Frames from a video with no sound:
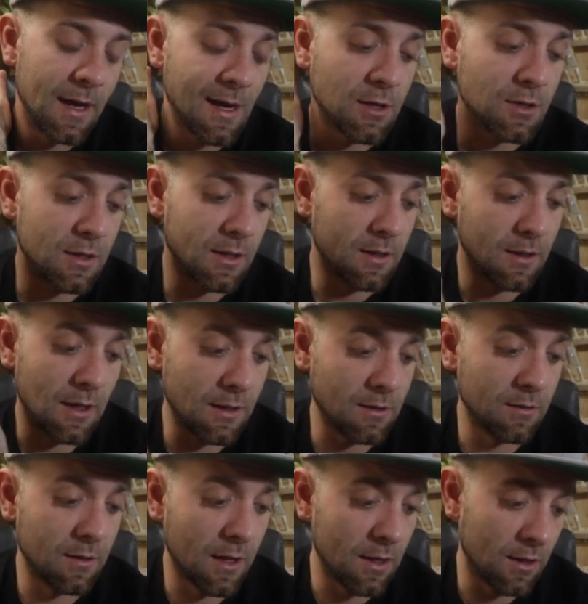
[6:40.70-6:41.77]
Actually, I
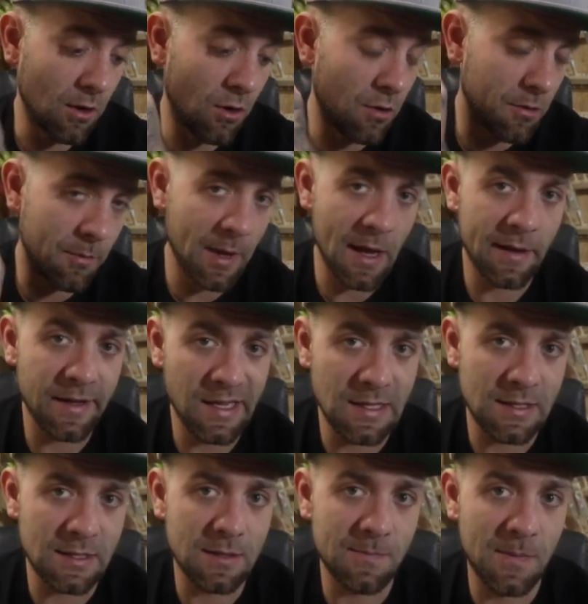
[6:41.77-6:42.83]
do like all the
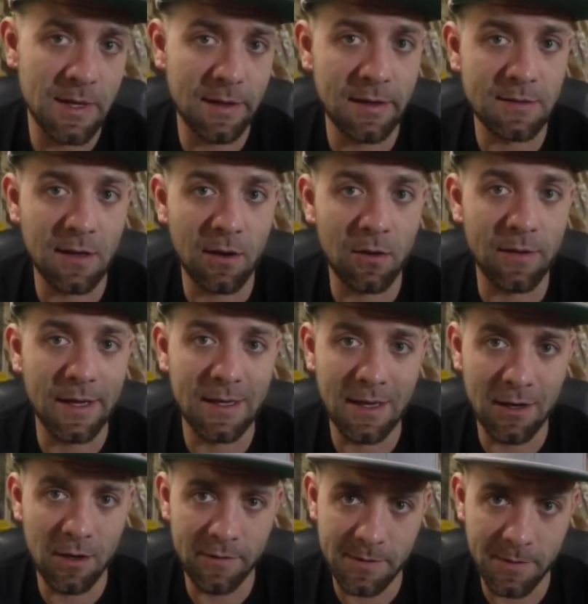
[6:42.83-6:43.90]
bellies because I don't like to
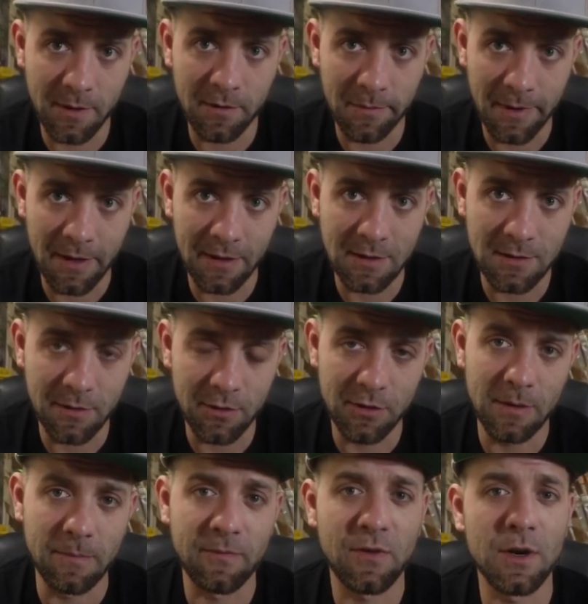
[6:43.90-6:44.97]
get overspray on the belly, so I
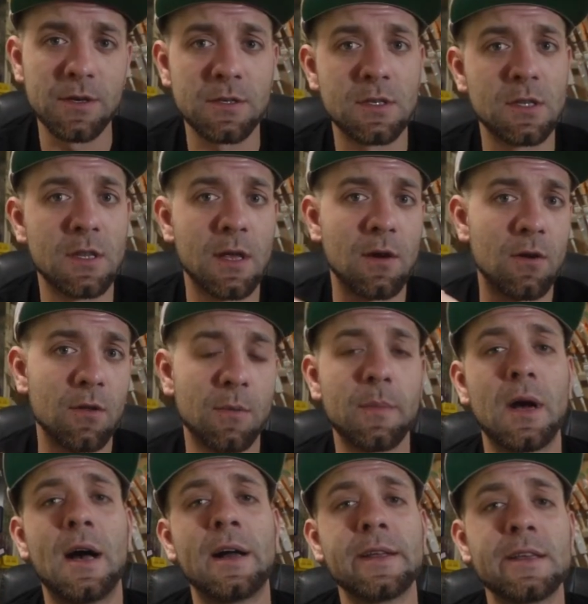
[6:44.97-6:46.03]
do them first, then all the
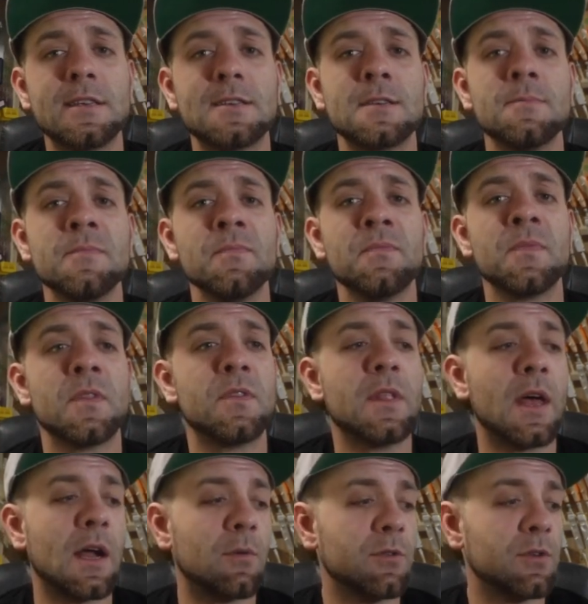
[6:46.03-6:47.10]
bodies.
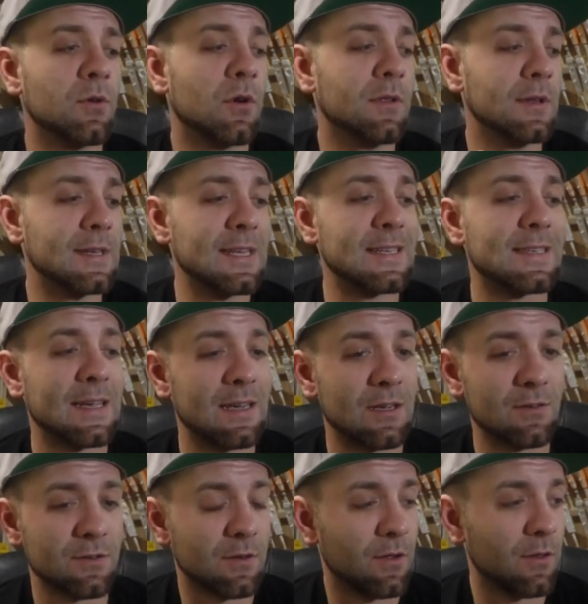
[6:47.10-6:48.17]
Then I will do all the
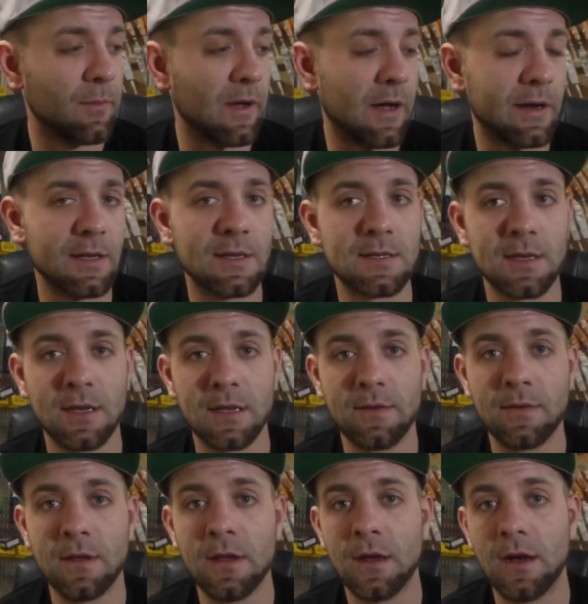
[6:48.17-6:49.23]
details on the bodies, like
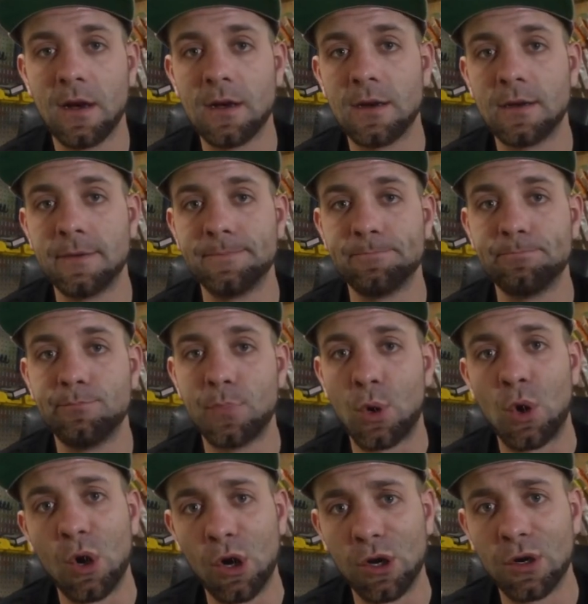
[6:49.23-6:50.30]

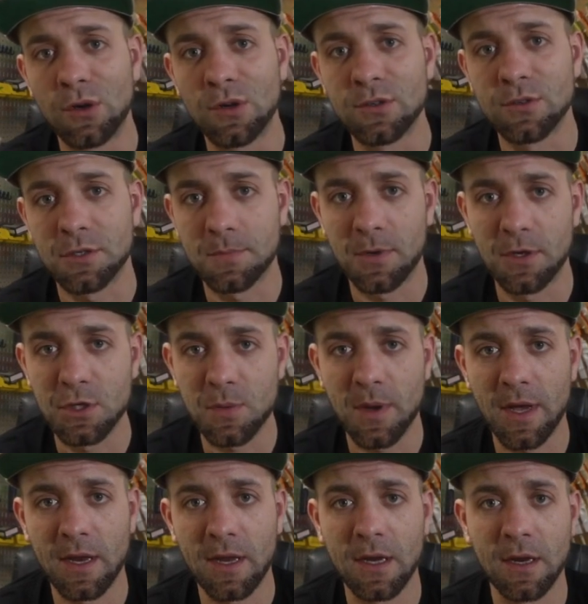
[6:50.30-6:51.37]
bars or sponge
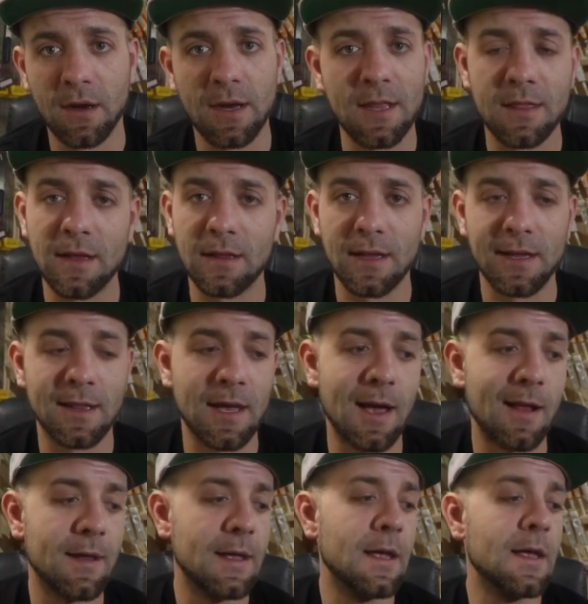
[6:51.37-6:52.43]
painting or anything like
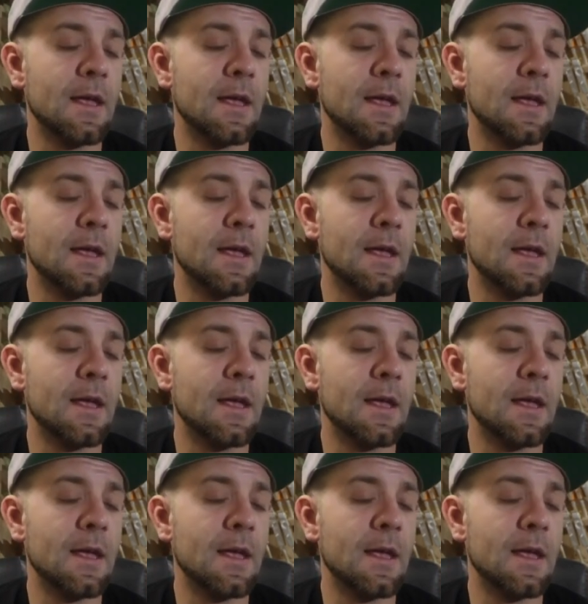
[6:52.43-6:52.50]
that.